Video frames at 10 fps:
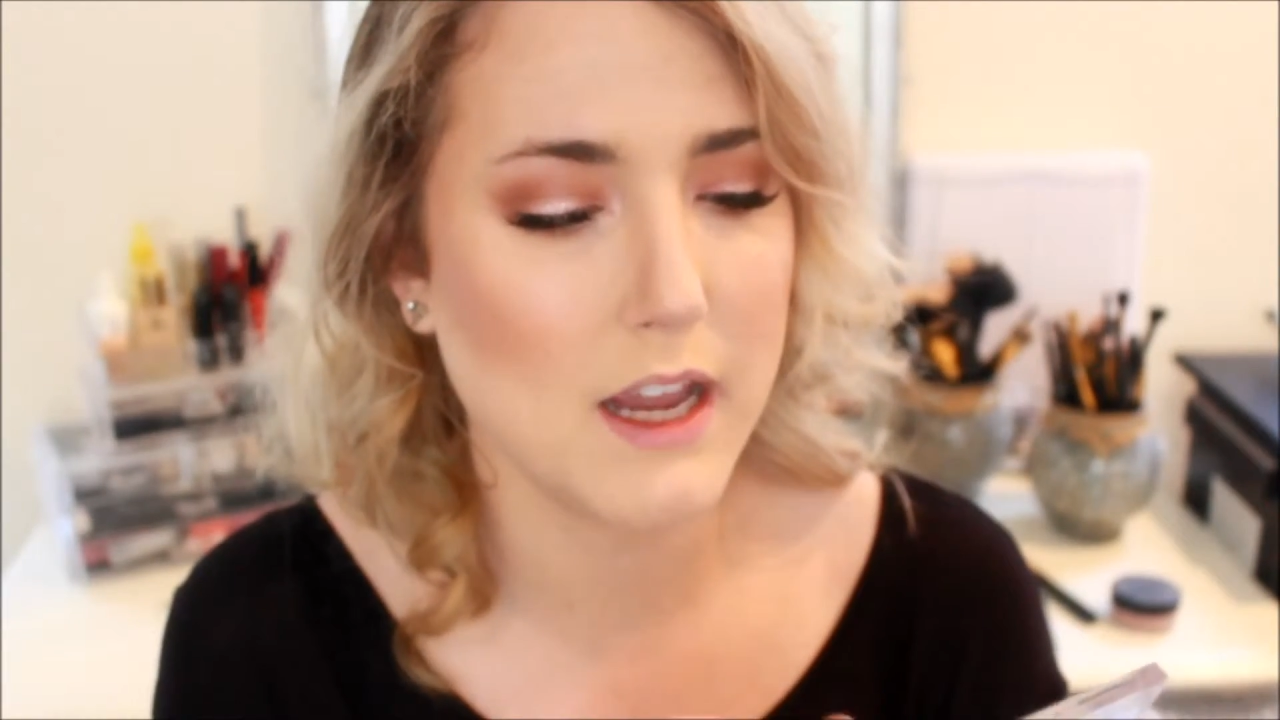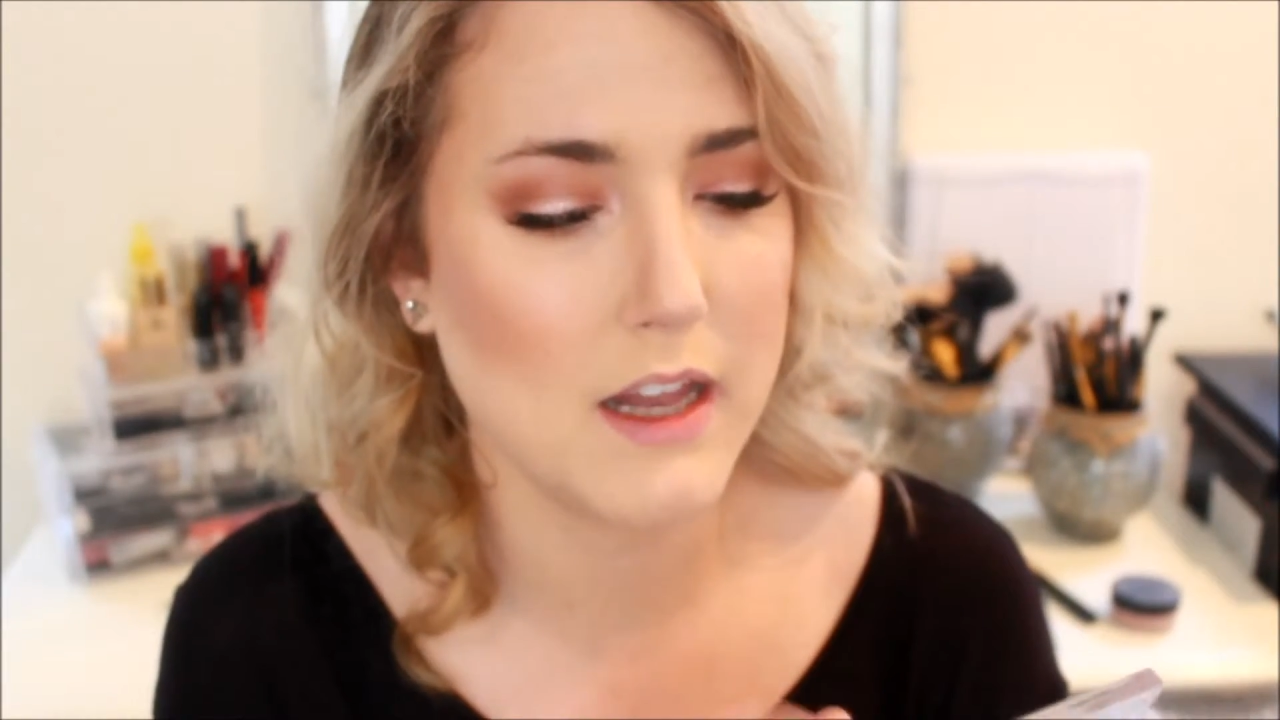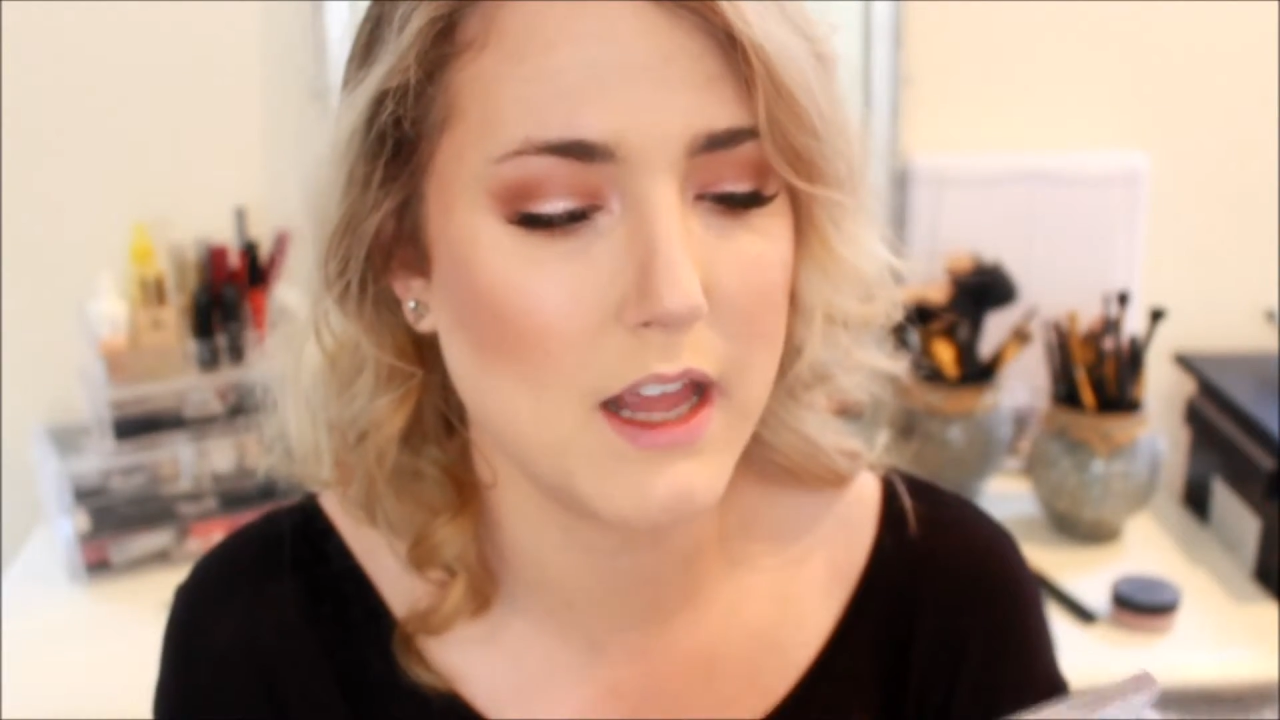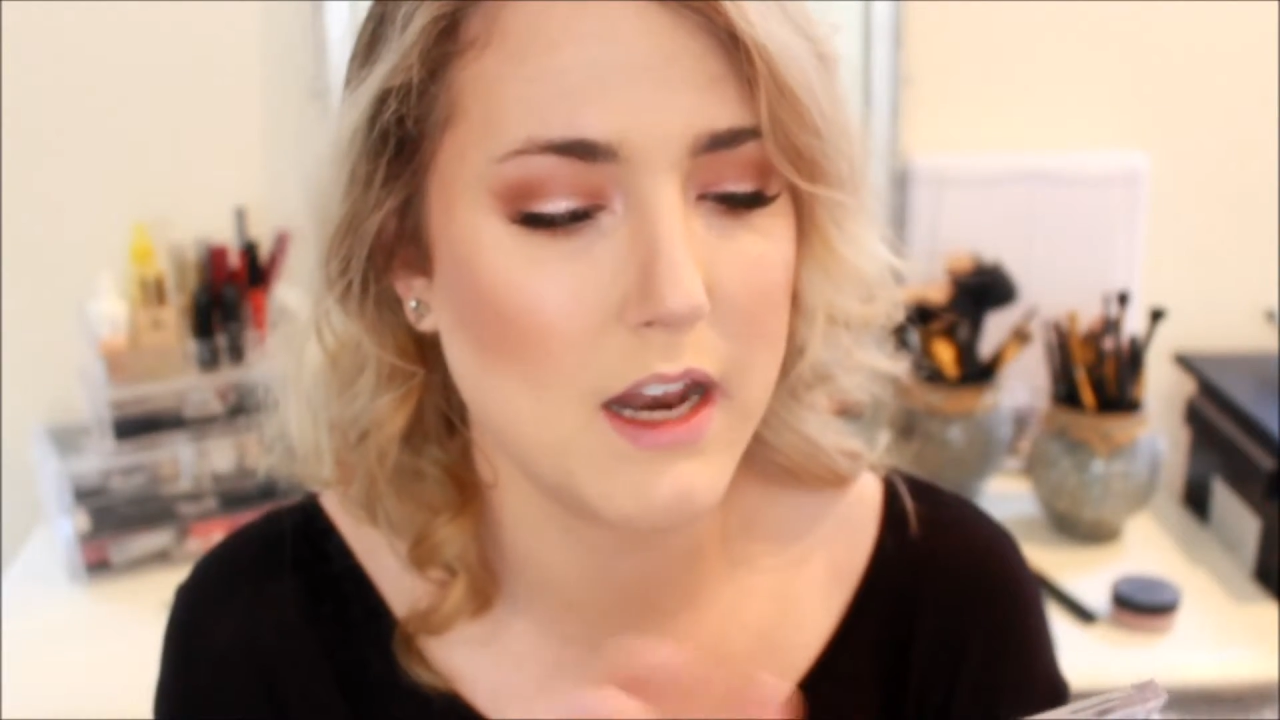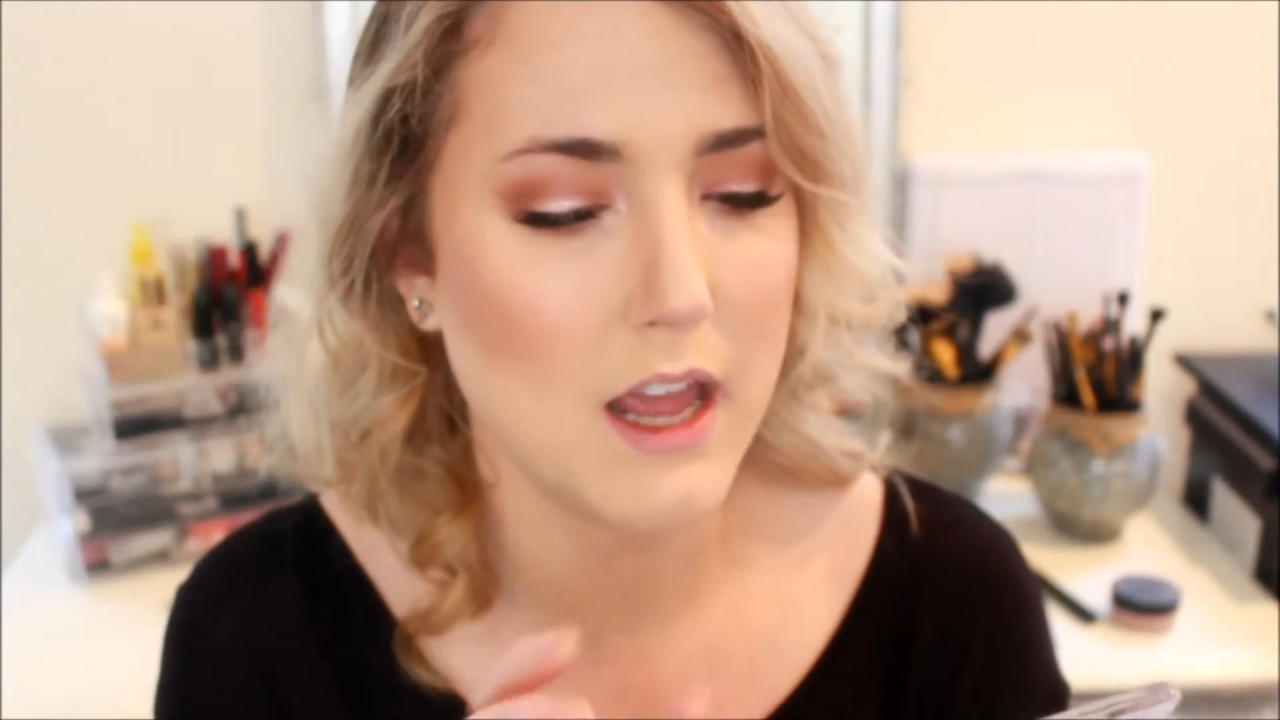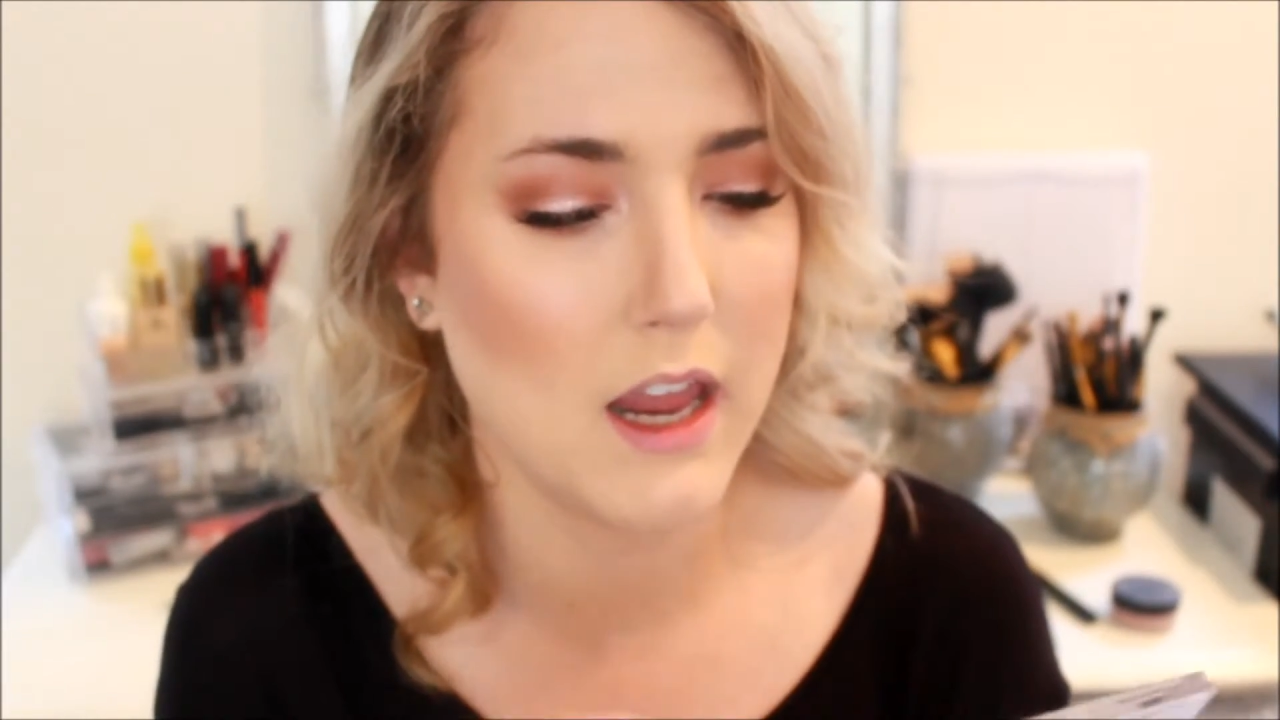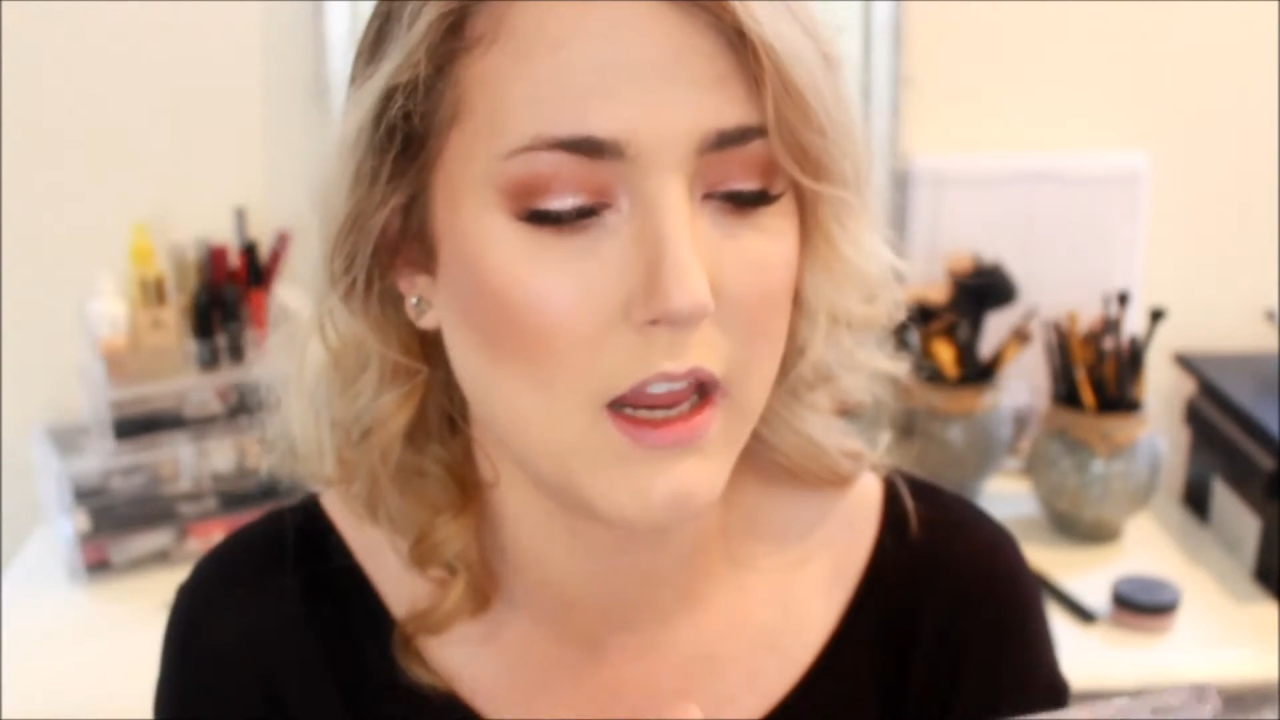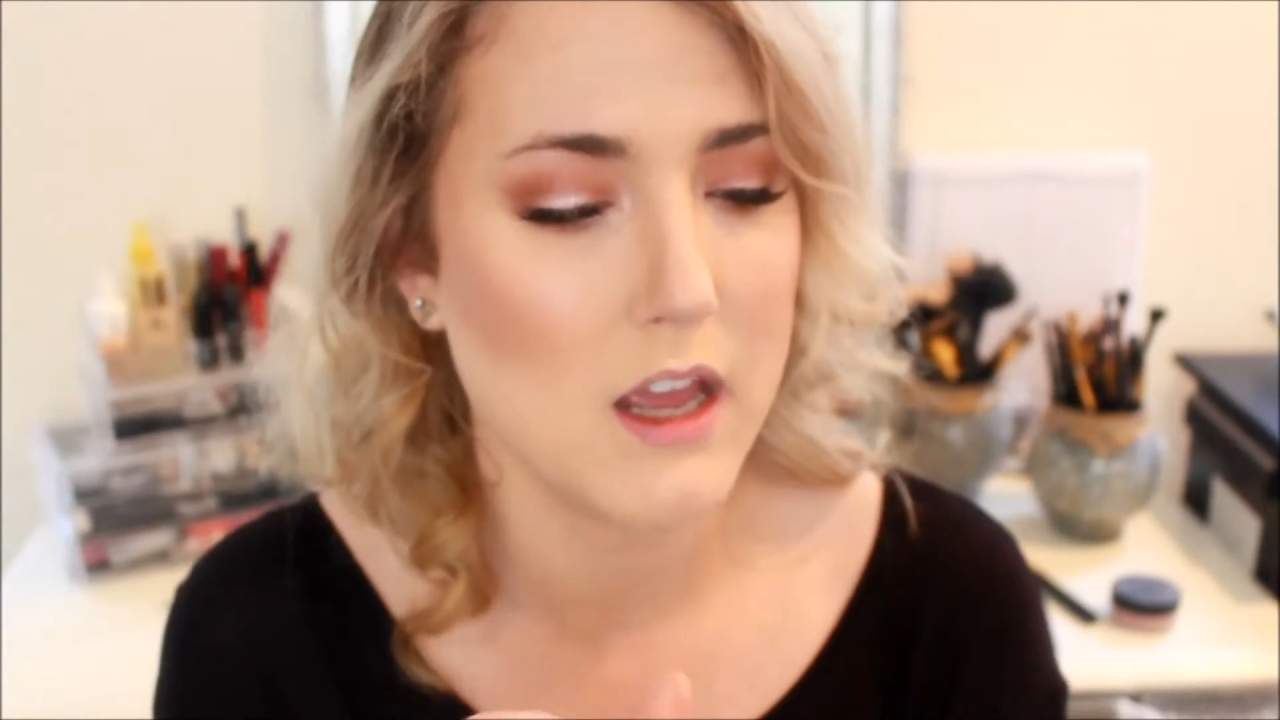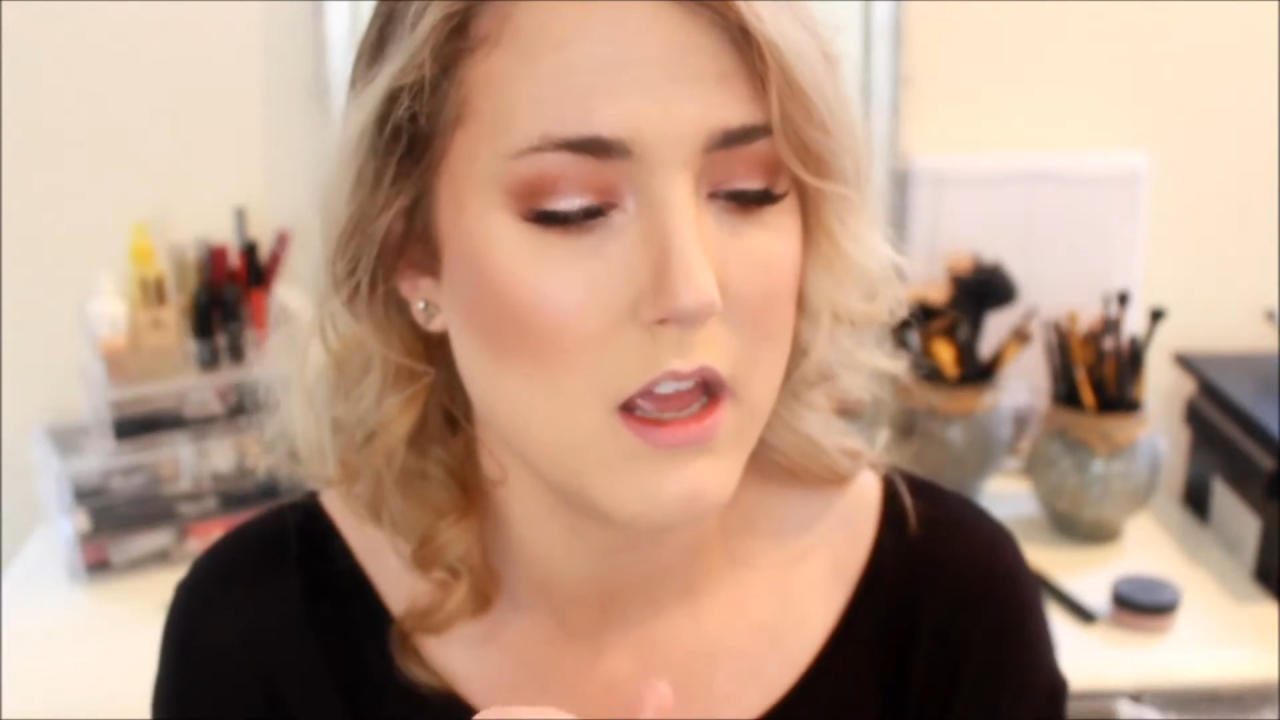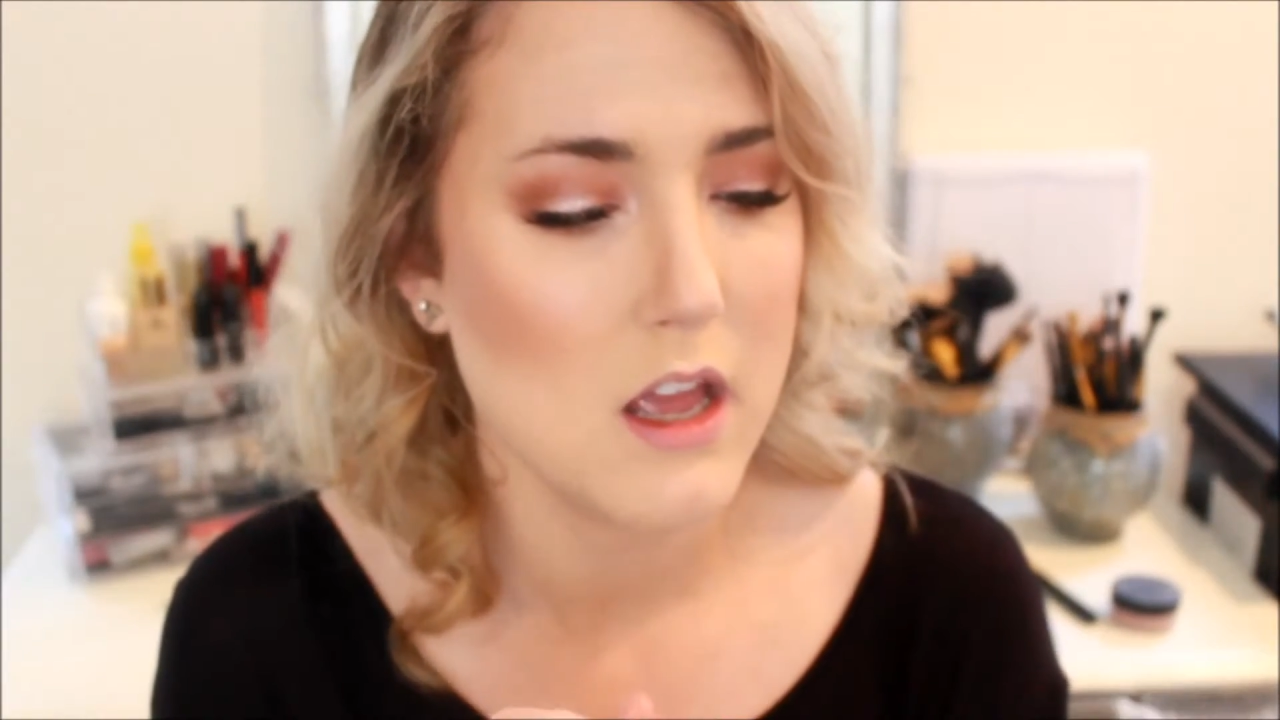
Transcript: and then a